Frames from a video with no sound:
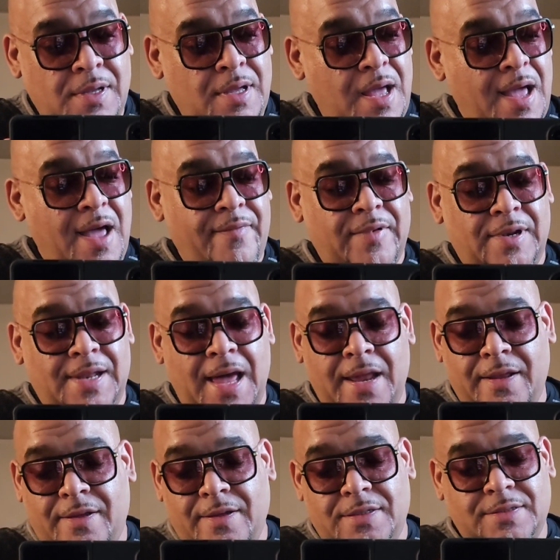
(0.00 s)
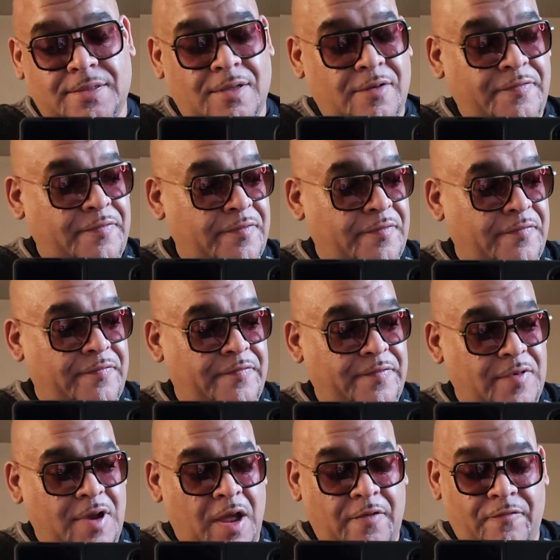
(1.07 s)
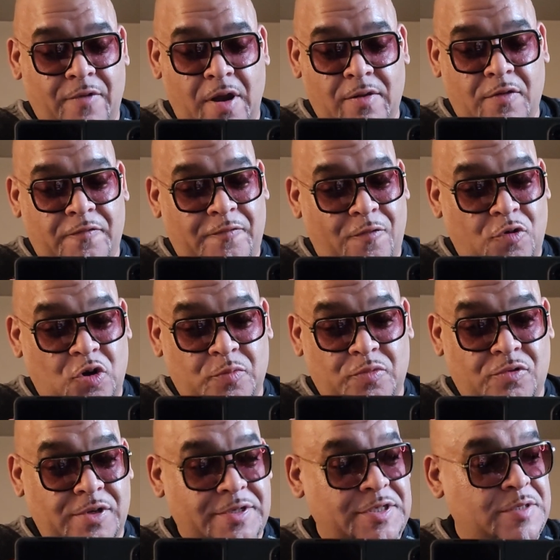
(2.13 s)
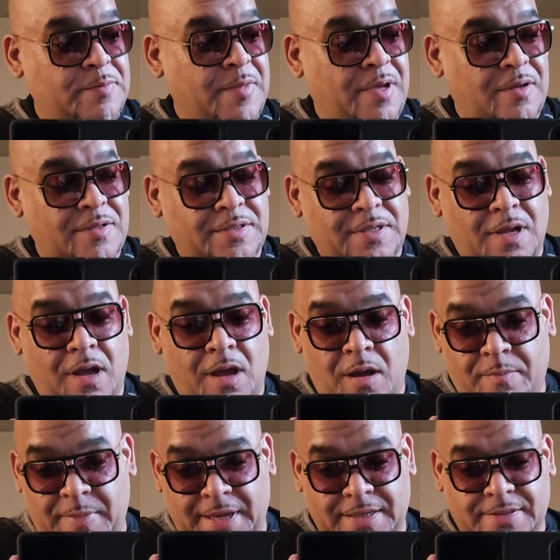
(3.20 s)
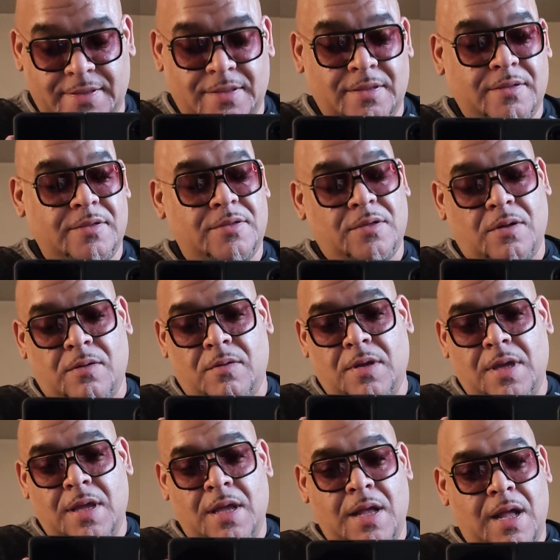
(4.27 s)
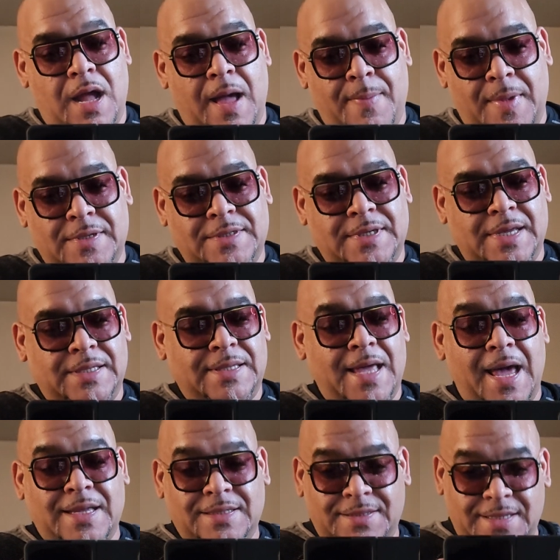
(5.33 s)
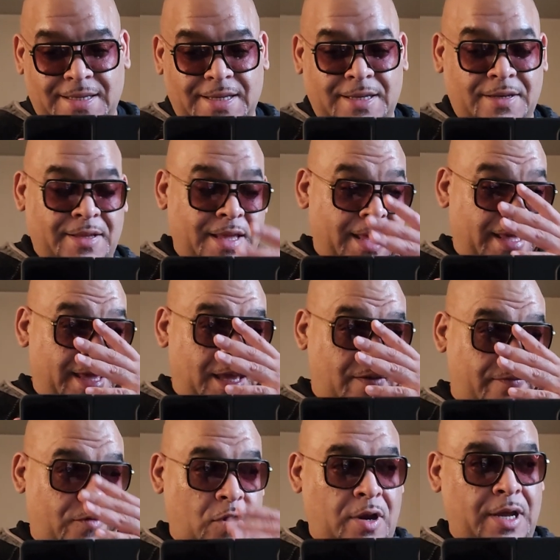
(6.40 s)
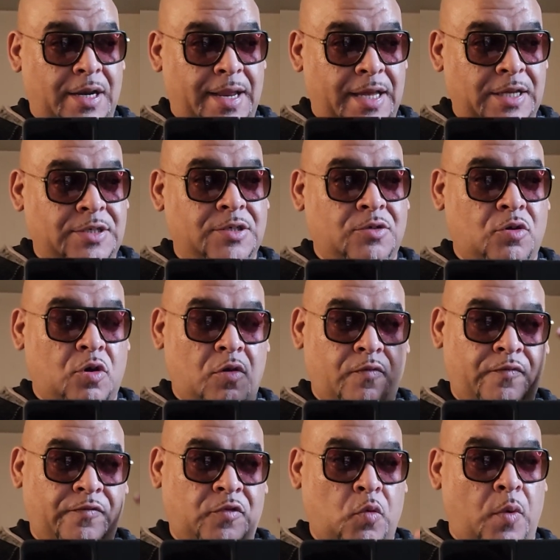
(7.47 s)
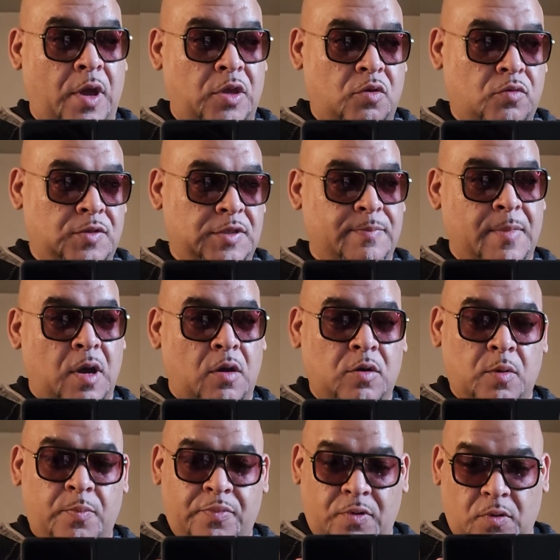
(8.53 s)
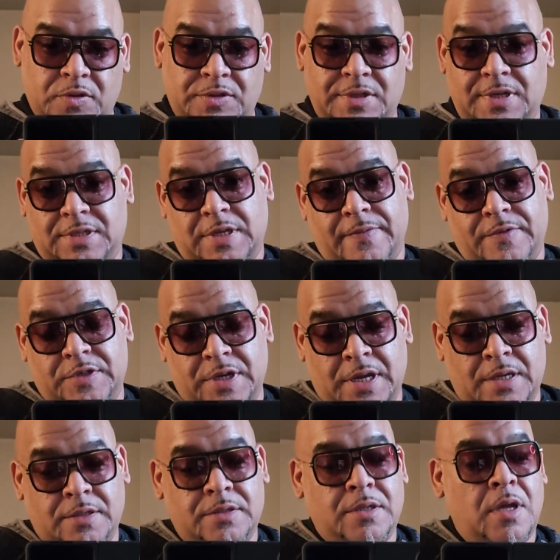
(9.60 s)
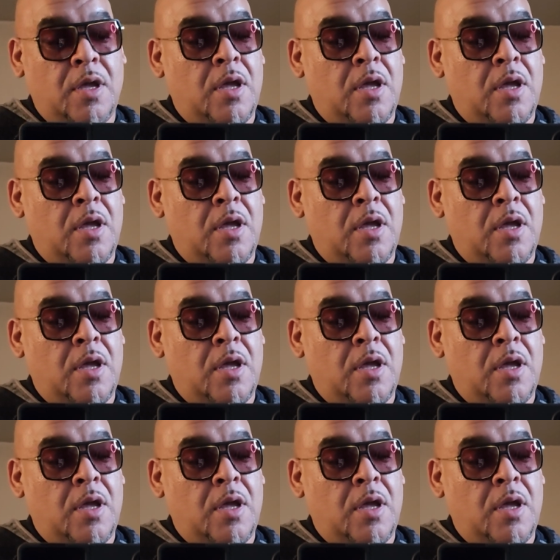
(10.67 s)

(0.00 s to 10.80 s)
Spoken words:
I have a lot of good stuff, very affordable. It smells amazing. So I'm not saying that. I just thinking if your collection or if the way you smell and approach things have changed,